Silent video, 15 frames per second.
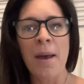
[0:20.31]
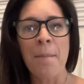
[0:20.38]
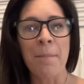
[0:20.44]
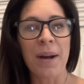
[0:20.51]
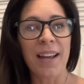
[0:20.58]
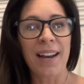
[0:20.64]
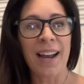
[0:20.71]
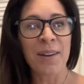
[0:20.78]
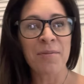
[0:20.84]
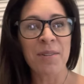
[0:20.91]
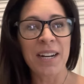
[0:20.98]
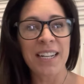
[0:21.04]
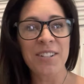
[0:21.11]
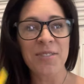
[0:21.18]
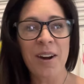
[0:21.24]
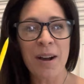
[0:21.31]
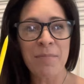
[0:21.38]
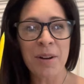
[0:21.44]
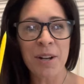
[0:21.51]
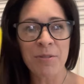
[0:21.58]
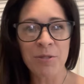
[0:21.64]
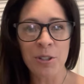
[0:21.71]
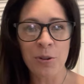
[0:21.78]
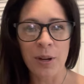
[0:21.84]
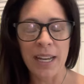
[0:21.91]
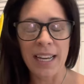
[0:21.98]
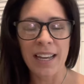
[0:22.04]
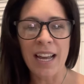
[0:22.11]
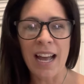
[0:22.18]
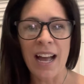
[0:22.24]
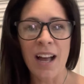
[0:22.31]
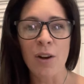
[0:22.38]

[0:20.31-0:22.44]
But I wanted to hop on real quick.